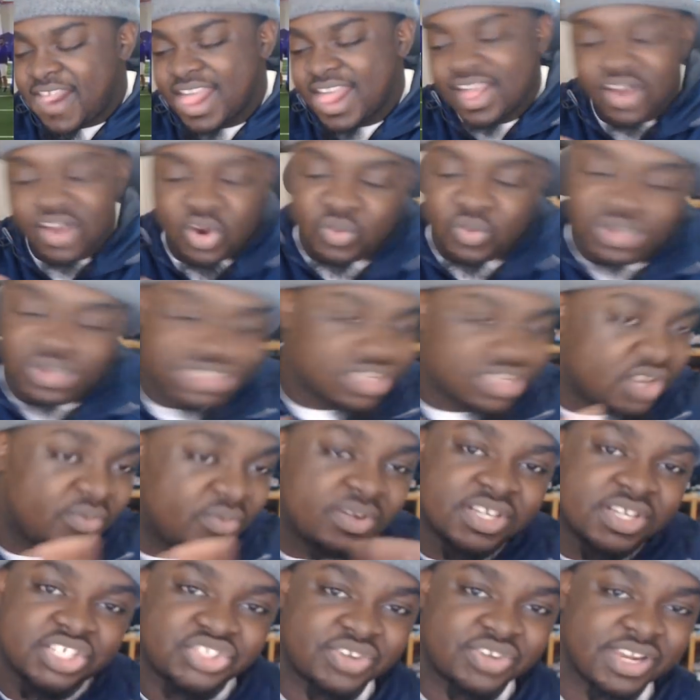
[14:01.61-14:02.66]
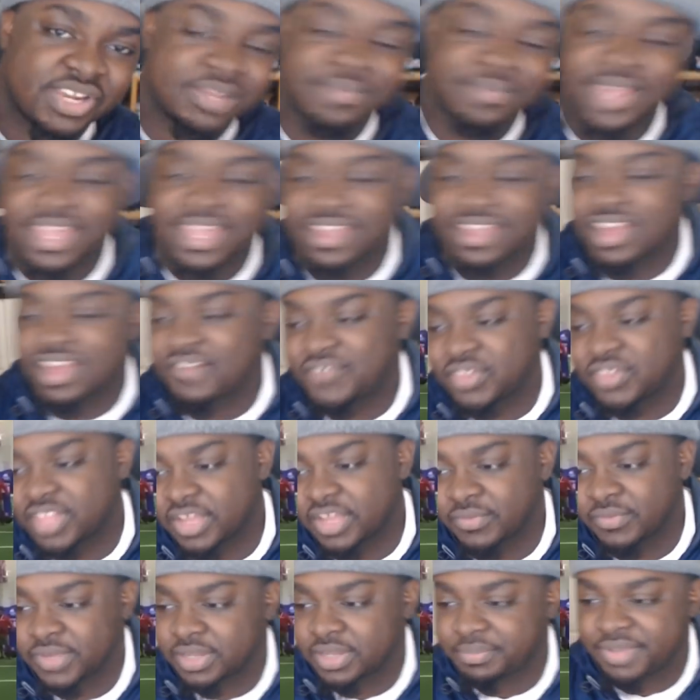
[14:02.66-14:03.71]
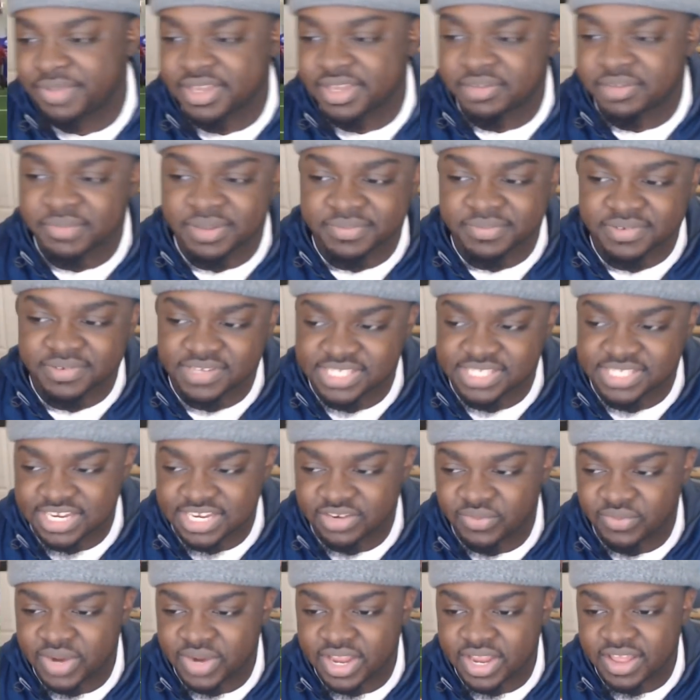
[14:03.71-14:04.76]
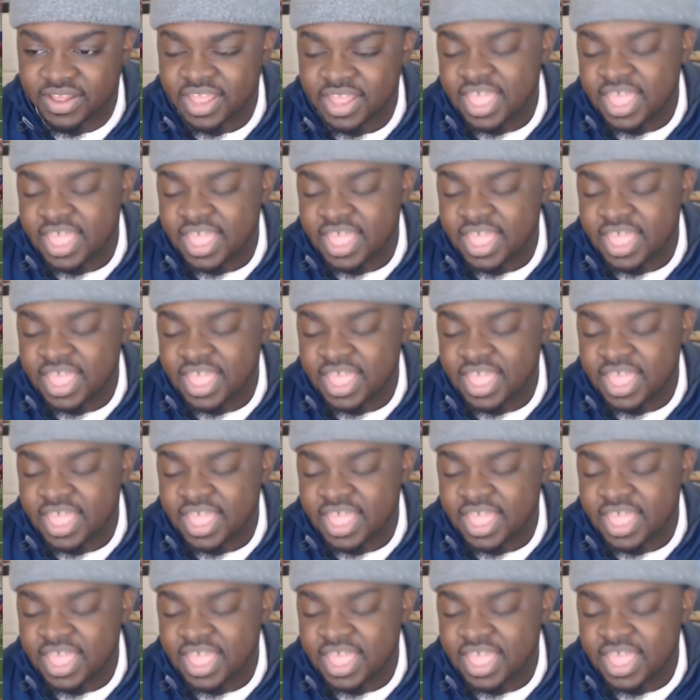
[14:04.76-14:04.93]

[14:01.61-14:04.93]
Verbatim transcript: Or would y'all want to trade back? Y'all feel like we could pick him up in the second round.